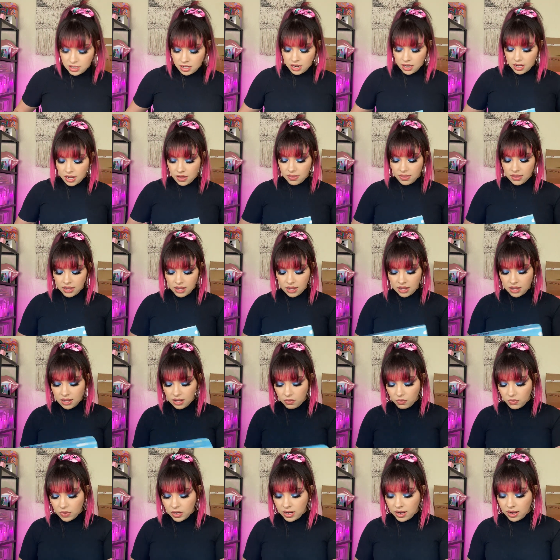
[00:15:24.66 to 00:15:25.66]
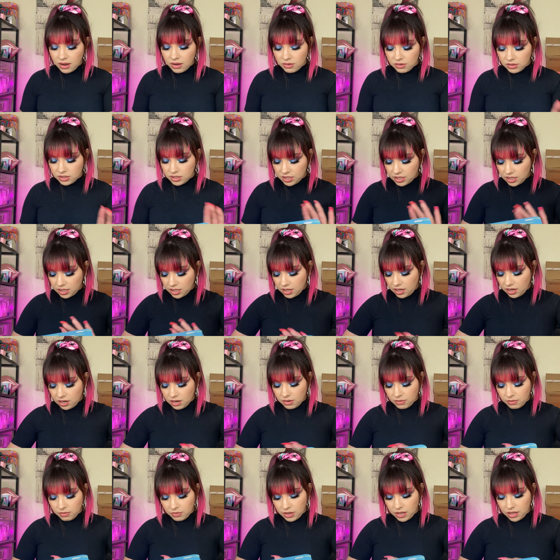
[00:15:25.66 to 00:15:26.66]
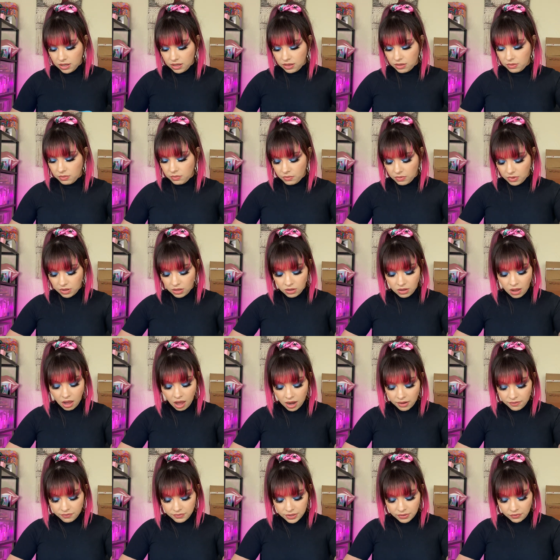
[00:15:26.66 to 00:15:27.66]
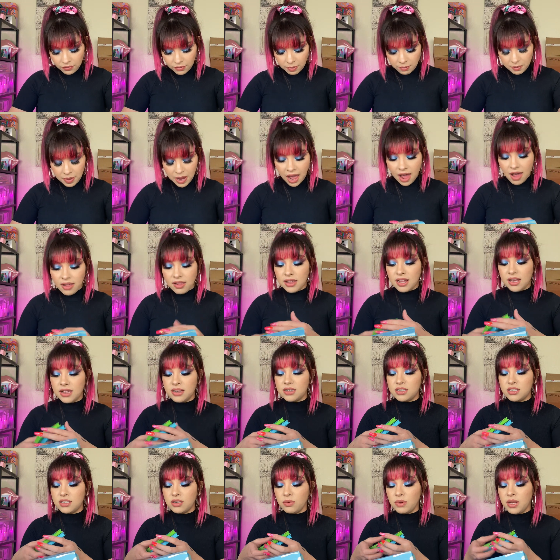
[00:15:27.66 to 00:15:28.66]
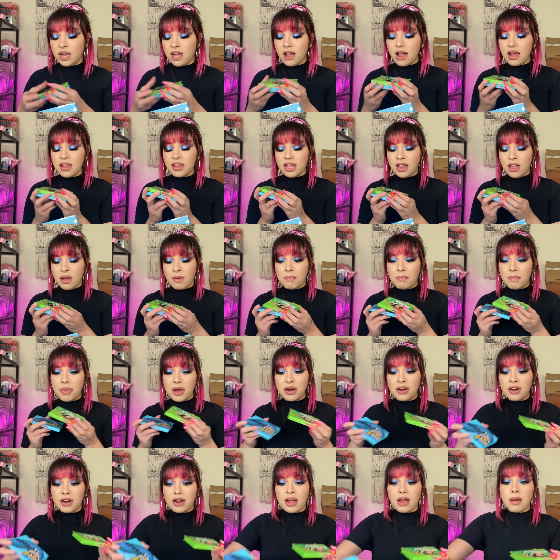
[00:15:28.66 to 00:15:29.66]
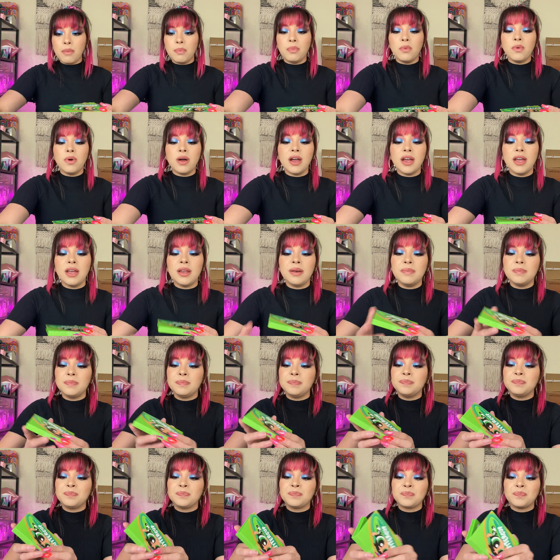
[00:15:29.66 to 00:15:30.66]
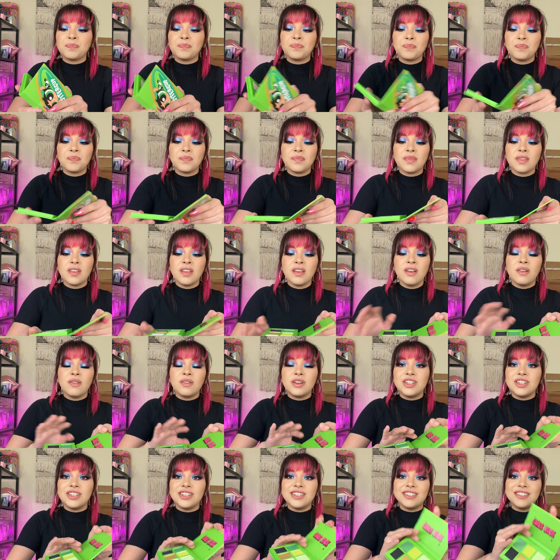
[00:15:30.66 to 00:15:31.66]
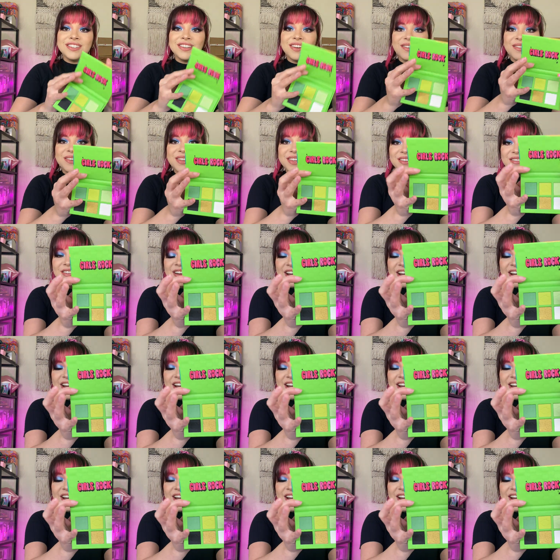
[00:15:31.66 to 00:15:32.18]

And then what else did it come with? A lot of different palettes. So we got like a buttercup one, which is so cute.